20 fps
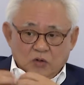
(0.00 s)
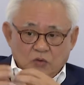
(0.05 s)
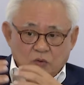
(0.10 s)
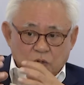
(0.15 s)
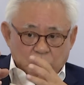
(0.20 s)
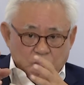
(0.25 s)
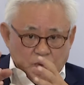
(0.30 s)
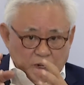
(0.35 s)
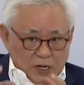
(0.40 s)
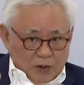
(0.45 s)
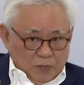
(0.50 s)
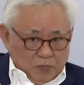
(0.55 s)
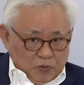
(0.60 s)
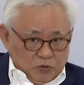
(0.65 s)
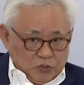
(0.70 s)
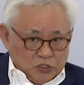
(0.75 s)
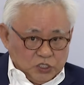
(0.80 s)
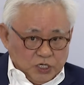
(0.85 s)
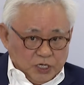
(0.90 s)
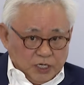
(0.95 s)
we want a
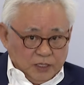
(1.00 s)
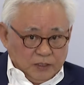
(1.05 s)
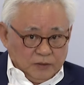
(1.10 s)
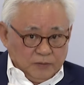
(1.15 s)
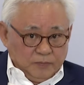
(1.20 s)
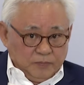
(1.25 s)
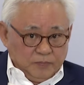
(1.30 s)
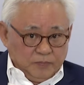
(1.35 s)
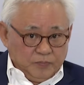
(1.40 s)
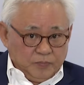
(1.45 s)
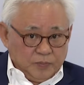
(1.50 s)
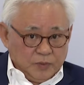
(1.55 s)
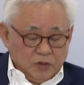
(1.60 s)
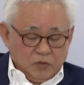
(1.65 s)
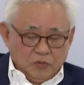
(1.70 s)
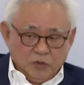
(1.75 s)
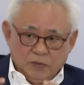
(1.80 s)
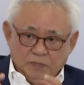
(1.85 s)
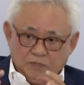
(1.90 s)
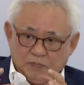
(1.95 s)
project,
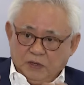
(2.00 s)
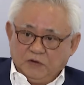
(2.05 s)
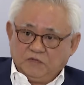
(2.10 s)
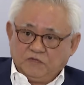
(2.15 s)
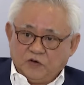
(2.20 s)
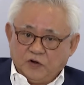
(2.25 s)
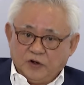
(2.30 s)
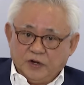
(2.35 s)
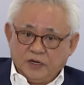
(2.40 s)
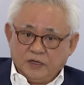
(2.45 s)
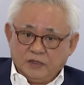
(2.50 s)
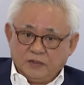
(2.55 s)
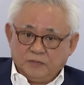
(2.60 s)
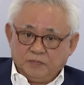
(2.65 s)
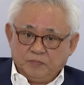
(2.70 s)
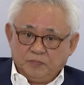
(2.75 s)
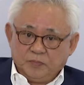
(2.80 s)
we bid for it,